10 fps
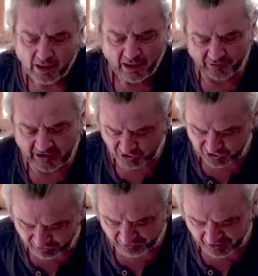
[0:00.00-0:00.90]
And then you
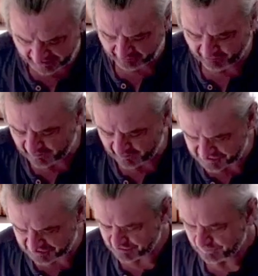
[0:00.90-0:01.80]
should find that
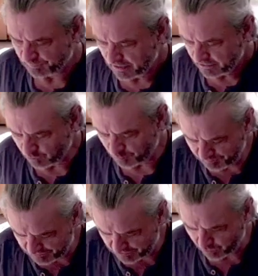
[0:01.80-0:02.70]
there's
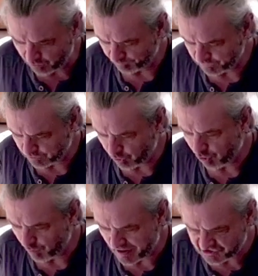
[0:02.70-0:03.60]
your core
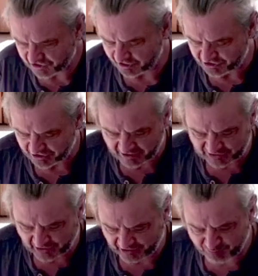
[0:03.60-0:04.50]
musculature has
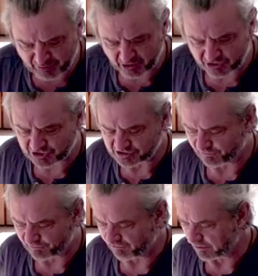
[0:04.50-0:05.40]
kind of purchased
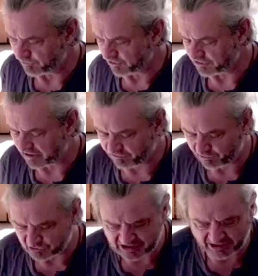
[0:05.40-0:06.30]
with the ground underneath
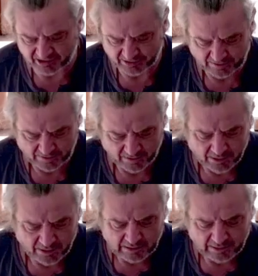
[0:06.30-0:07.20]
your seat.
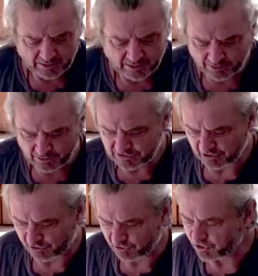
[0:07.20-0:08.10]
So
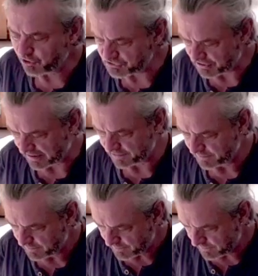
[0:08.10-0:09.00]
you can use that
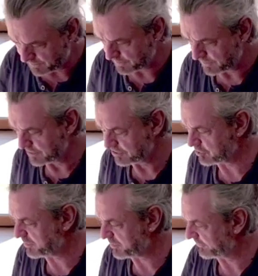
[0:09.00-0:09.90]

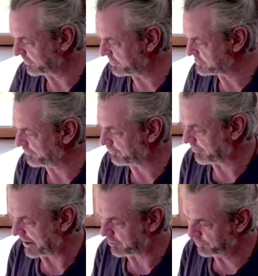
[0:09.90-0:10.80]
to pivot yourself
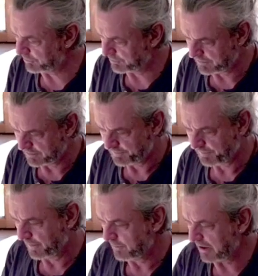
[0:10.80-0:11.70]
round,
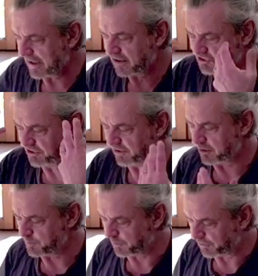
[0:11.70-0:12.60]
relaxed in the
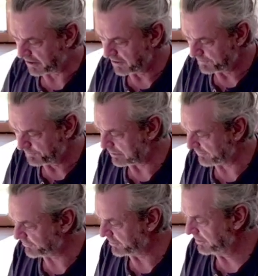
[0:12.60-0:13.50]
upper body, not
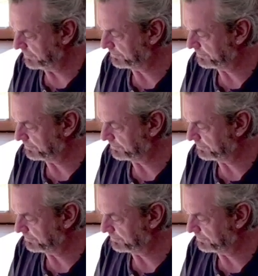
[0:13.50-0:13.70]
lifted.